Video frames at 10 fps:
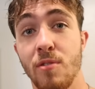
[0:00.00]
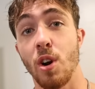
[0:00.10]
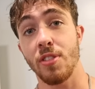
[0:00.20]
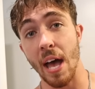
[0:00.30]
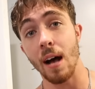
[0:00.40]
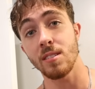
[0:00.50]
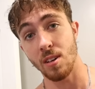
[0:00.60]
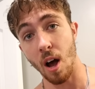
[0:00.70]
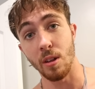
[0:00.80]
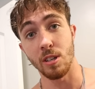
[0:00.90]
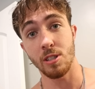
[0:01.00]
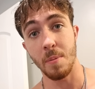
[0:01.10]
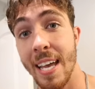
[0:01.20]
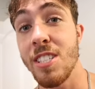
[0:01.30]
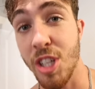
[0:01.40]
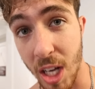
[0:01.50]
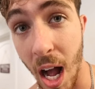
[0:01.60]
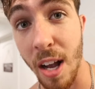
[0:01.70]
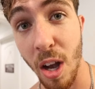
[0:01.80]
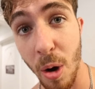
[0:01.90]
for $1,000 in
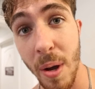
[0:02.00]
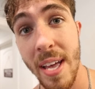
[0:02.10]
Chicago,